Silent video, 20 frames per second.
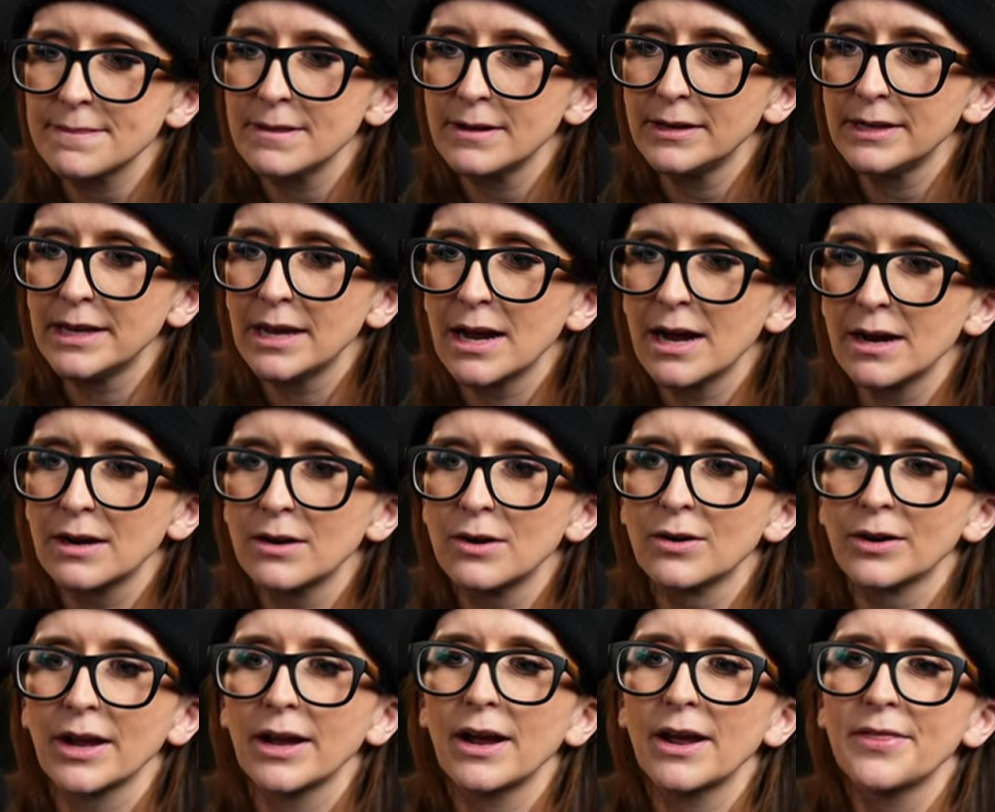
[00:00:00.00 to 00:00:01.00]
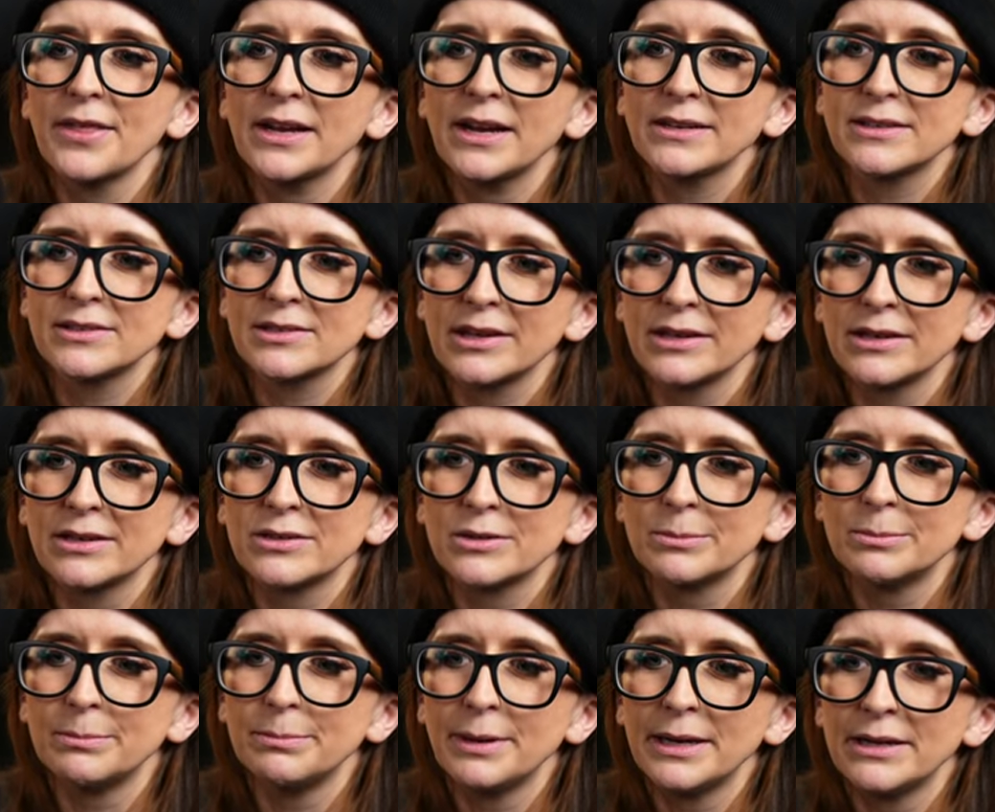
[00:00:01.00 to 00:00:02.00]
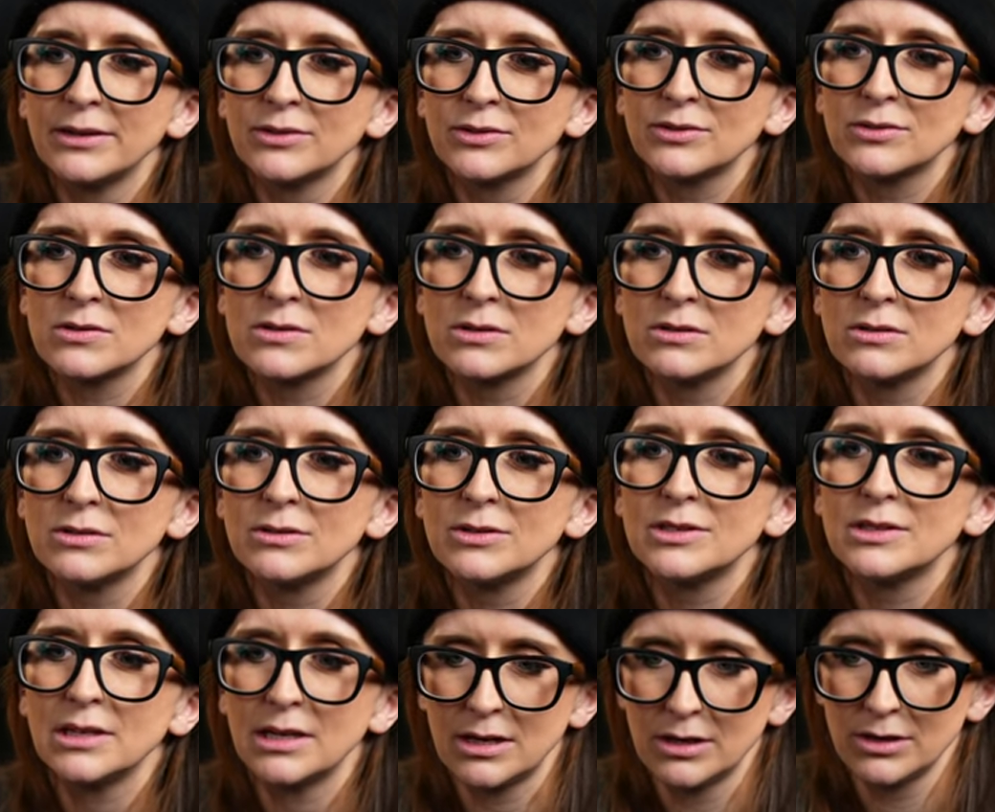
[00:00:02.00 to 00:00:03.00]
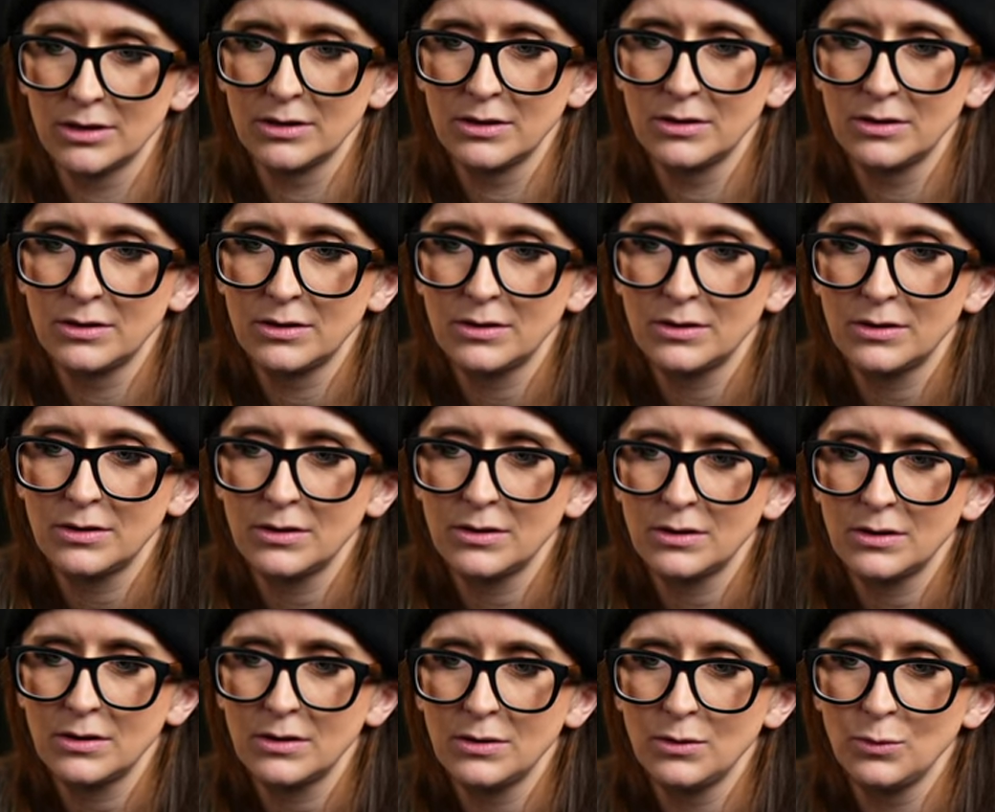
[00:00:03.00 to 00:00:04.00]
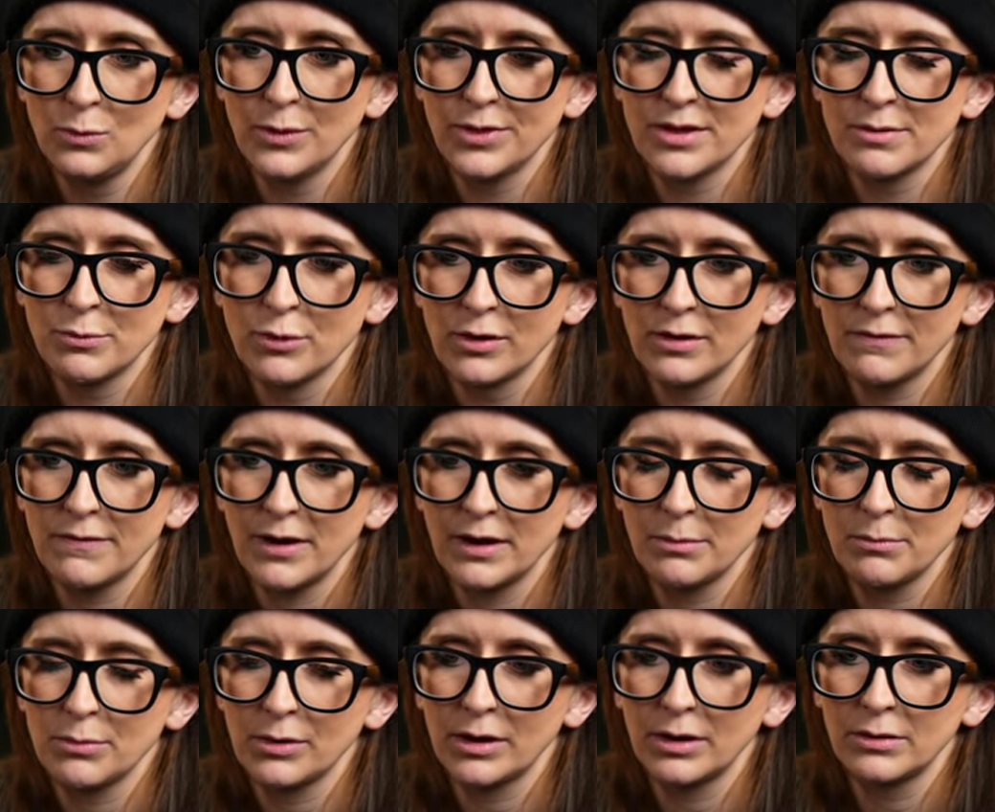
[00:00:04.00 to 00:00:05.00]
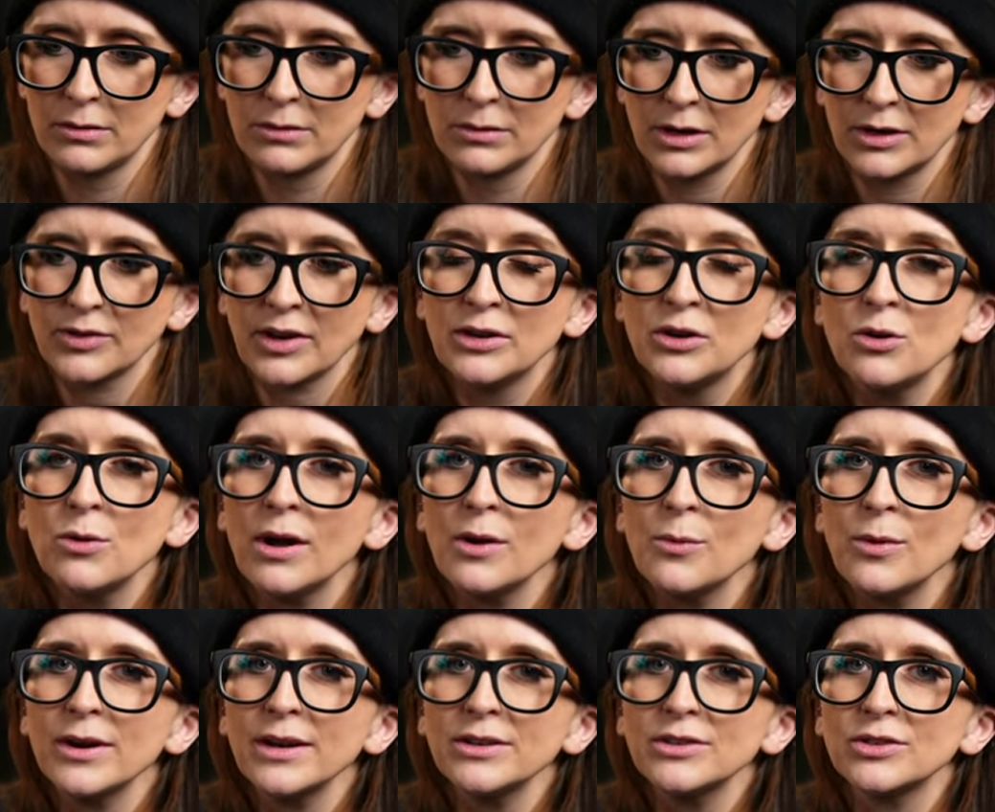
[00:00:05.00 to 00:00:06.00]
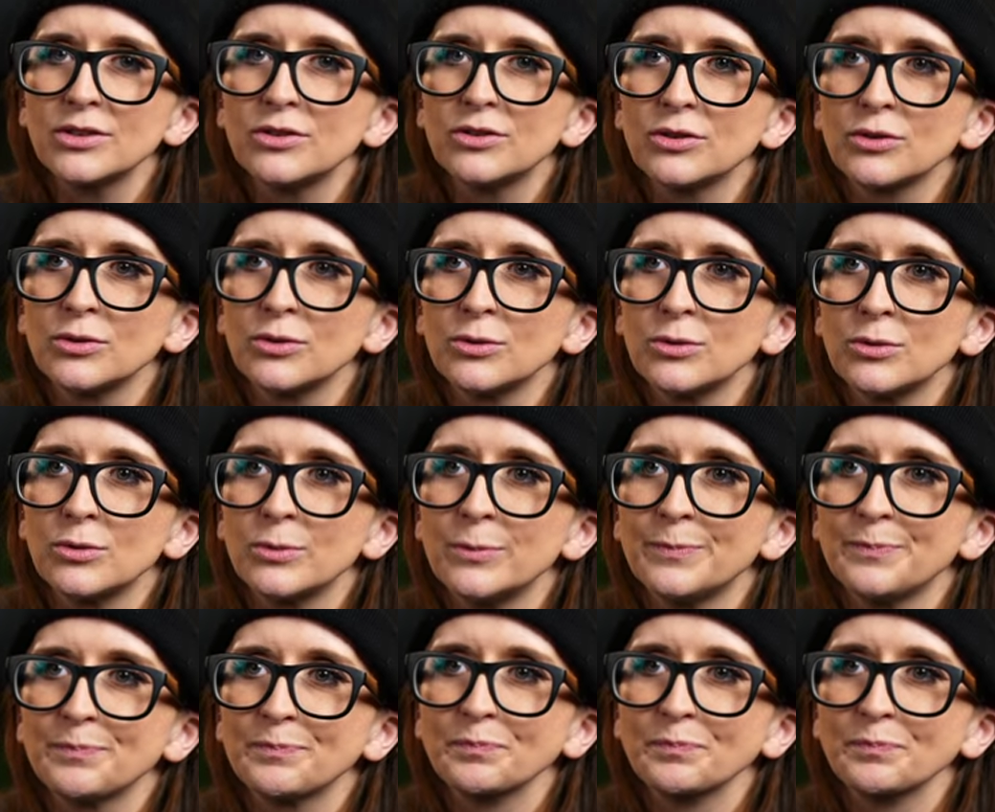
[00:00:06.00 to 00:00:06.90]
Yeah, okay. I think I decided to base the deer with the Mournfang Brown because I knew I wanted to do